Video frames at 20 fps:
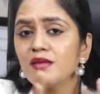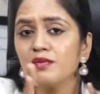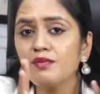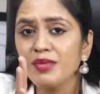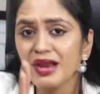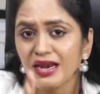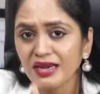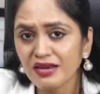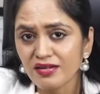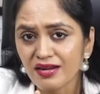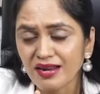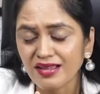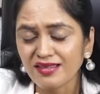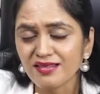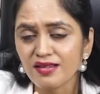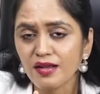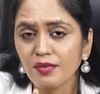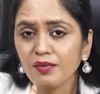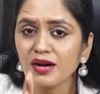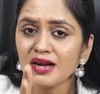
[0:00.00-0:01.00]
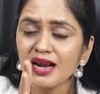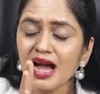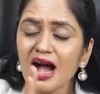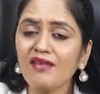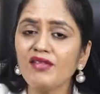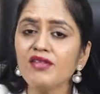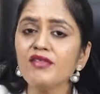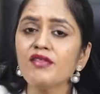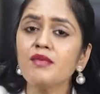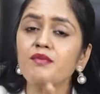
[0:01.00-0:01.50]
a bed rest. But
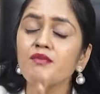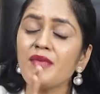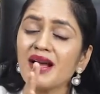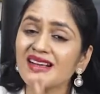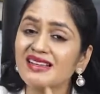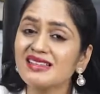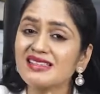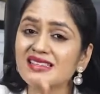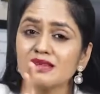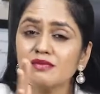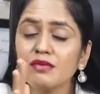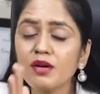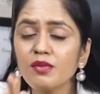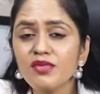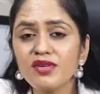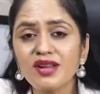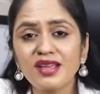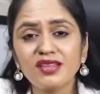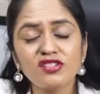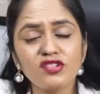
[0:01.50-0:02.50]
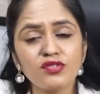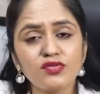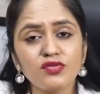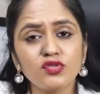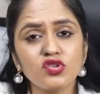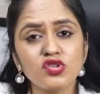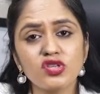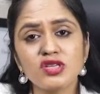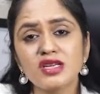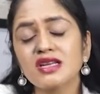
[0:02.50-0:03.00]
however, maximum rest if
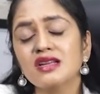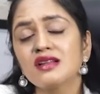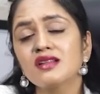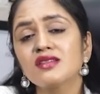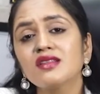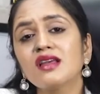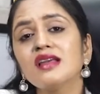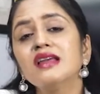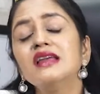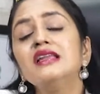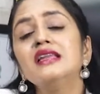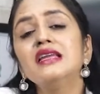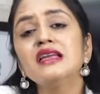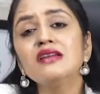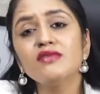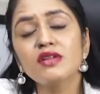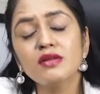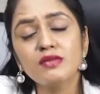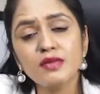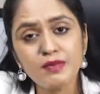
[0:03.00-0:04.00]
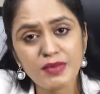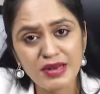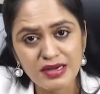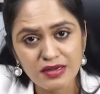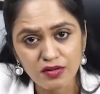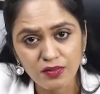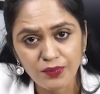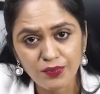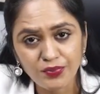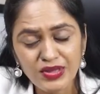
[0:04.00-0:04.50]
you take, the healing will be
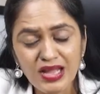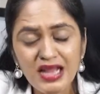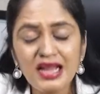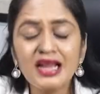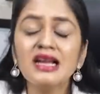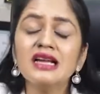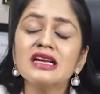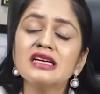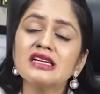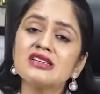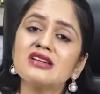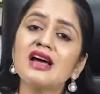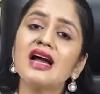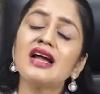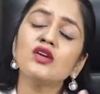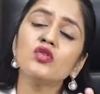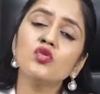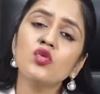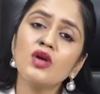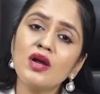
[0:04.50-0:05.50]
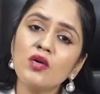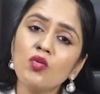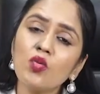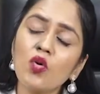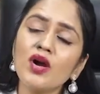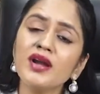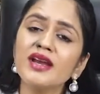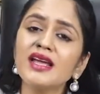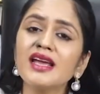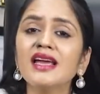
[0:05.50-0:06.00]
better try to
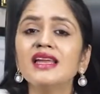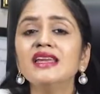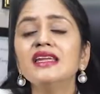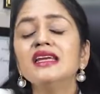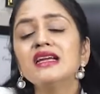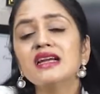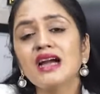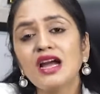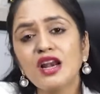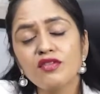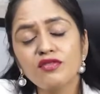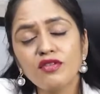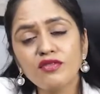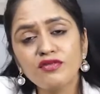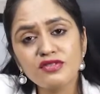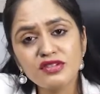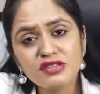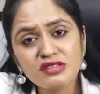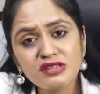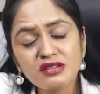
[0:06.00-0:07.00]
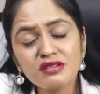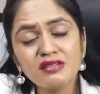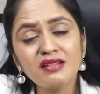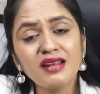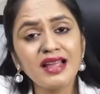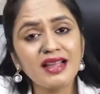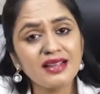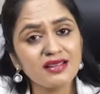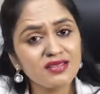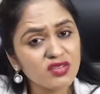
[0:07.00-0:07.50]
avoid any kind of a physical
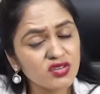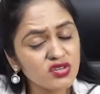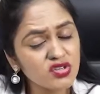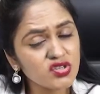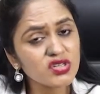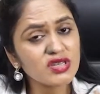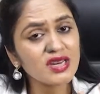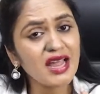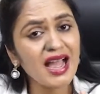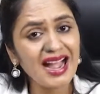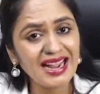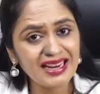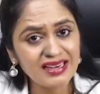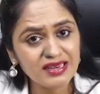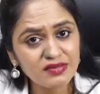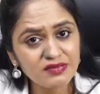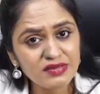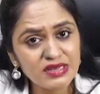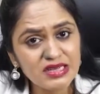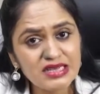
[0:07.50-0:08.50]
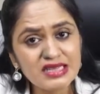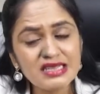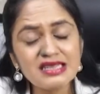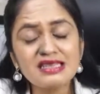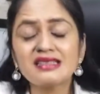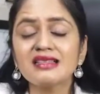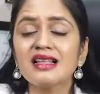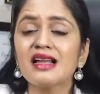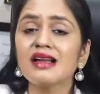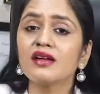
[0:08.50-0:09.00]
exertion
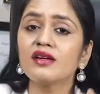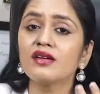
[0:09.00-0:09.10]
activities like